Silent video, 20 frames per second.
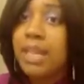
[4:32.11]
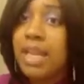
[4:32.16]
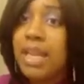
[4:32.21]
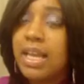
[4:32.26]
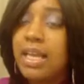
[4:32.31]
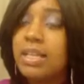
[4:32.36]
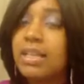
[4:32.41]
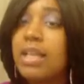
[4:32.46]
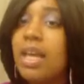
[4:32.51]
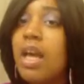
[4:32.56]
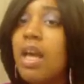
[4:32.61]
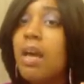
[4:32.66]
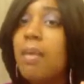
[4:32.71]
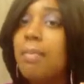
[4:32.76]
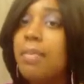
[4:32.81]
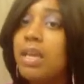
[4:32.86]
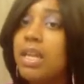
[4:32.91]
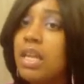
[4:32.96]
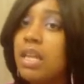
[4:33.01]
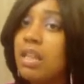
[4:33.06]
things,
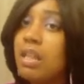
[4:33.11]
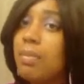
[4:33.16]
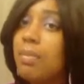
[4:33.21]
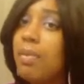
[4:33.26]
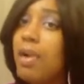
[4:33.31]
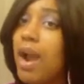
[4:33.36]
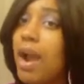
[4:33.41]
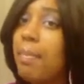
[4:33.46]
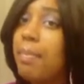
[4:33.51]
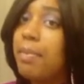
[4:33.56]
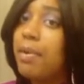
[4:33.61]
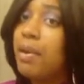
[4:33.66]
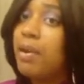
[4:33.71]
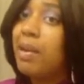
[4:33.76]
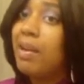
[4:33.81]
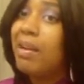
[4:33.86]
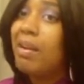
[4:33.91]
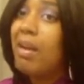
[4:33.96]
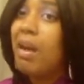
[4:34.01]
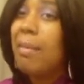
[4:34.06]
putting the
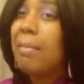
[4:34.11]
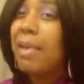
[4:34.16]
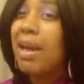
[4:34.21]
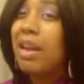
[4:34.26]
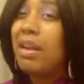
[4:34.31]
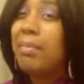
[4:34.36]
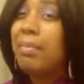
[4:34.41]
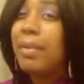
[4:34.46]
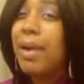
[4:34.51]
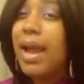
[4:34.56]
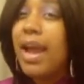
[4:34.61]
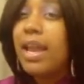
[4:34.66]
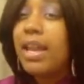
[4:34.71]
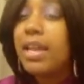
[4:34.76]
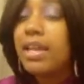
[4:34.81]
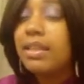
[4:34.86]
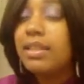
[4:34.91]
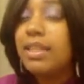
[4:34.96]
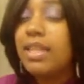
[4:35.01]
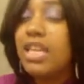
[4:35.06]
proper amount of
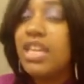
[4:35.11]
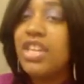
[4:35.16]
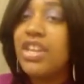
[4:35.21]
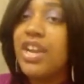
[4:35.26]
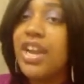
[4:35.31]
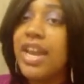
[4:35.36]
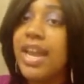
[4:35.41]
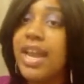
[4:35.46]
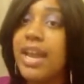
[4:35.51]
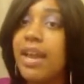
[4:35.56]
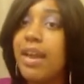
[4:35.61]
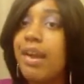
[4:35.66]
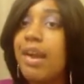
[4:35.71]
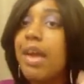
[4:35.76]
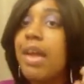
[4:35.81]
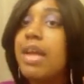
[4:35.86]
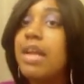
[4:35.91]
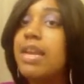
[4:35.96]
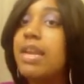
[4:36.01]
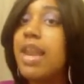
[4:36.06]
product in your hair,
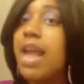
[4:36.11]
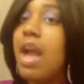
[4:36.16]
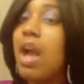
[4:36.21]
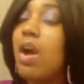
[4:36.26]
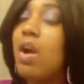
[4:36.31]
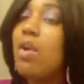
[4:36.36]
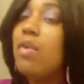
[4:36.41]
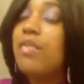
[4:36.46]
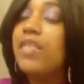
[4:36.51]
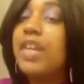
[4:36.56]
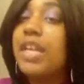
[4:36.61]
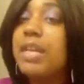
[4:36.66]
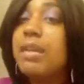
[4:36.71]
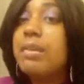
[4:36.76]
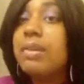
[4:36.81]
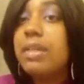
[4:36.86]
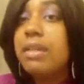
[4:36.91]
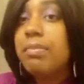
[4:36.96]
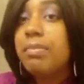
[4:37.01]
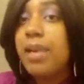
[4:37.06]
not
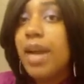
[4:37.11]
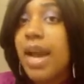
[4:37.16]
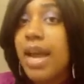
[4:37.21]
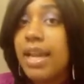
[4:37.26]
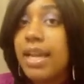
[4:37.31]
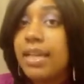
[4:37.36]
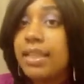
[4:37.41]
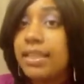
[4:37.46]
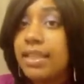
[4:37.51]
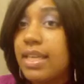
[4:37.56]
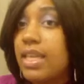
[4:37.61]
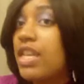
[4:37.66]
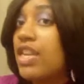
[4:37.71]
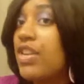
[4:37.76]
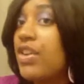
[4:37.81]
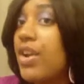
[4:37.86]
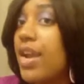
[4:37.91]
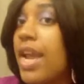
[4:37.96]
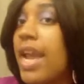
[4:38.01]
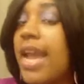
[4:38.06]
overusing product
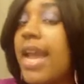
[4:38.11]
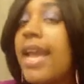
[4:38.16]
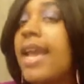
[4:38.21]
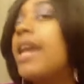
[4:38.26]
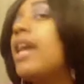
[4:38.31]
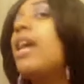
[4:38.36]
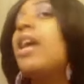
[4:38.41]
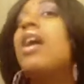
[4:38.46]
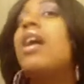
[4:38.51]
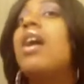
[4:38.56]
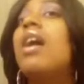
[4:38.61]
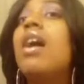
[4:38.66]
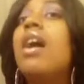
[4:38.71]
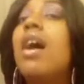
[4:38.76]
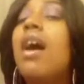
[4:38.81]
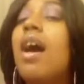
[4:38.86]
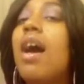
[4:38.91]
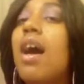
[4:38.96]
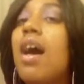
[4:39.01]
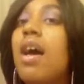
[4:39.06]
in your hair,
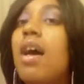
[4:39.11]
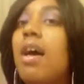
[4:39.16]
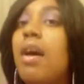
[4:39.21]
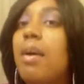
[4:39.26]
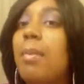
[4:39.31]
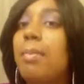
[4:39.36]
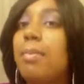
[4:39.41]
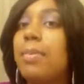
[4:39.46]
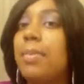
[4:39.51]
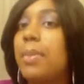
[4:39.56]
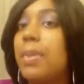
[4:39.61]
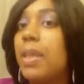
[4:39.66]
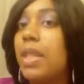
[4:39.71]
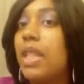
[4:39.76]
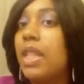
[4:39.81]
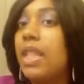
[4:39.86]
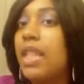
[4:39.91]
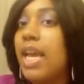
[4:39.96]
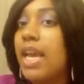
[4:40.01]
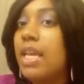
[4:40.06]

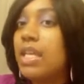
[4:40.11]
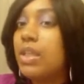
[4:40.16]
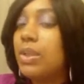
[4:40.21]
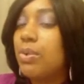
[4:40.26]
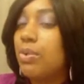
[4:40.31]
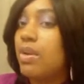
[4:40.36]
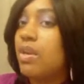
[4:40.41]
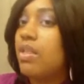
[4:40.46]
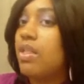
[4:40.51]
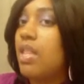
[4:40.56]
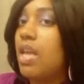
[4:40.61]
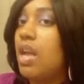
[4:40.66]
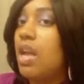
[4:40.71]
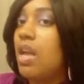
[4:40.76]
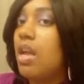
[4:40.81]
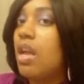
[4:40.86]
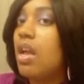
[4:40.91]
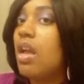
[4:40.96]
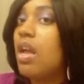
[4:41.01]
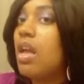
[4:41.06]
that sort of
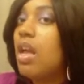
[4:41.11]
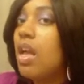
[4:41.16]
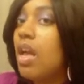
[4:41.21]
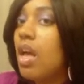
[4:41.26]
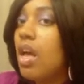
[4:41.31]
thing.